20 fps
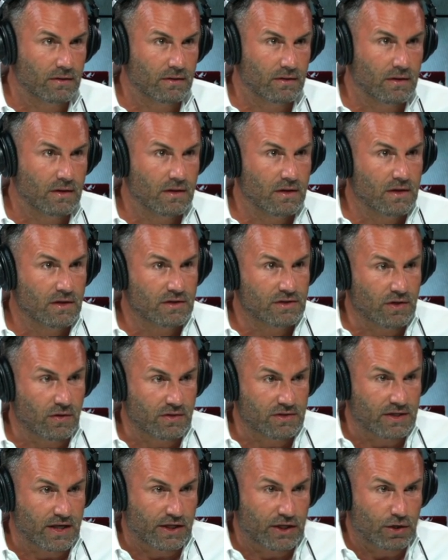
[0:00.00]
Yeah. So
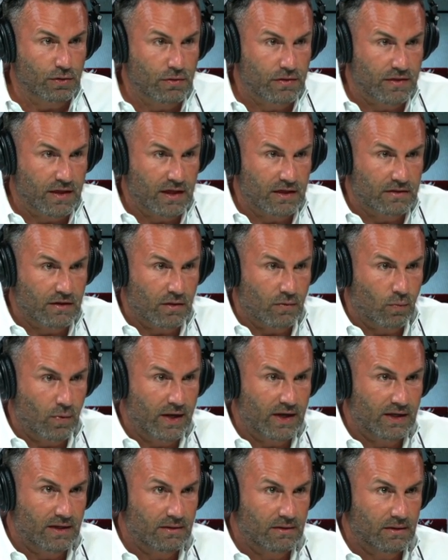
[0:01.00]
it's like you think they're
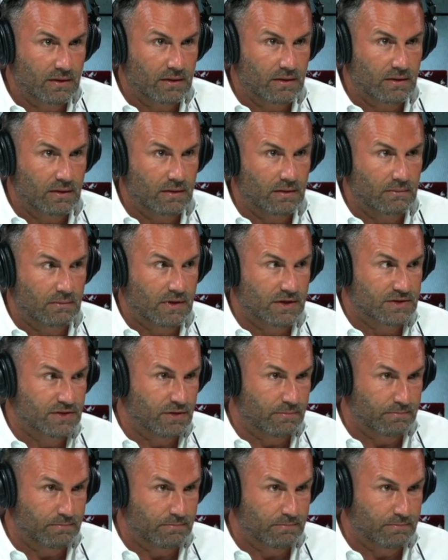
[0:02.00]
winning because they're